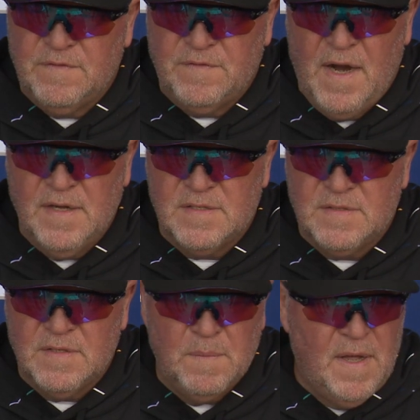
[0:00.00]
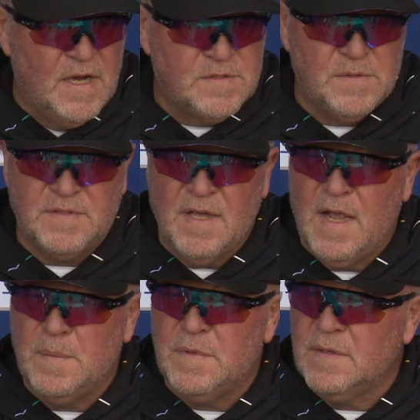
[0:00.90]
finding some extra
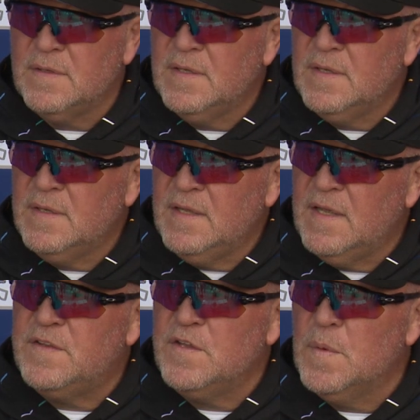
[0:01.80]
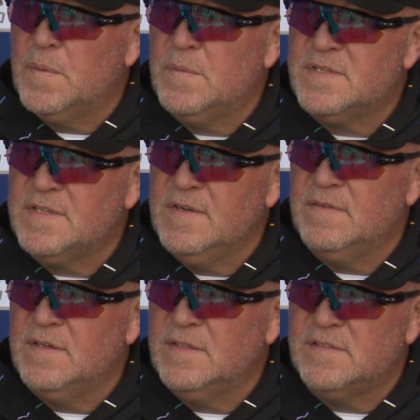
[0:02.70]
time to hit the open
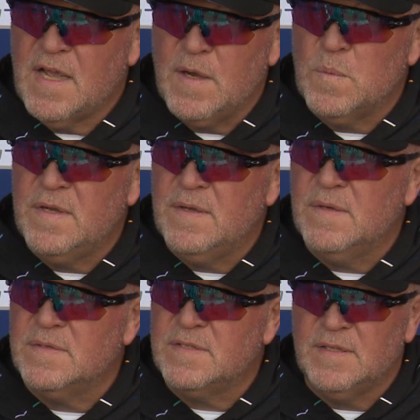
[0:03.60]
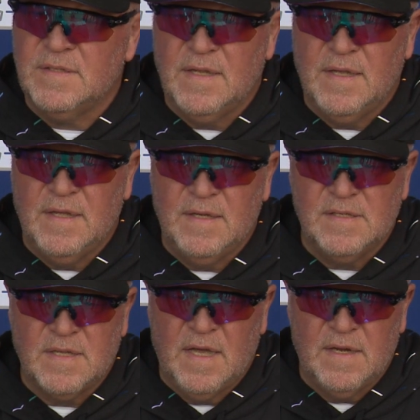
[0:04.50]
receiver in tight windows, and, and
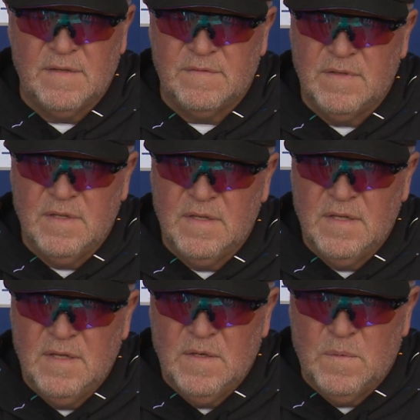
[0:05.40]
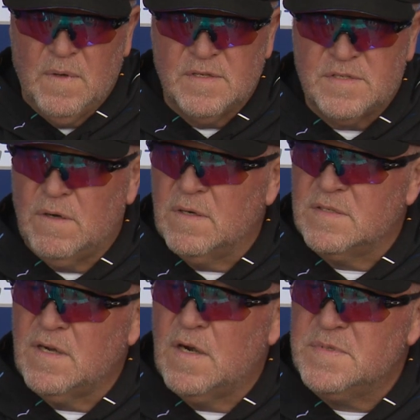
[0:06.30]
he's got a one of the
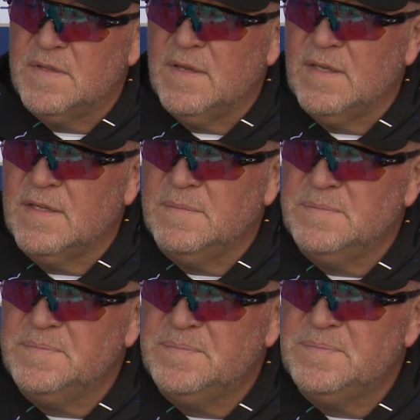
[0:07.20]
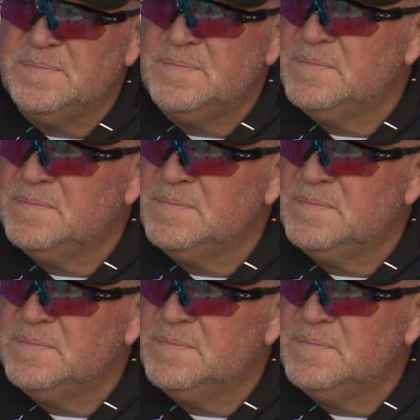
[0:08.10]
strongest arms in the league. Looking at a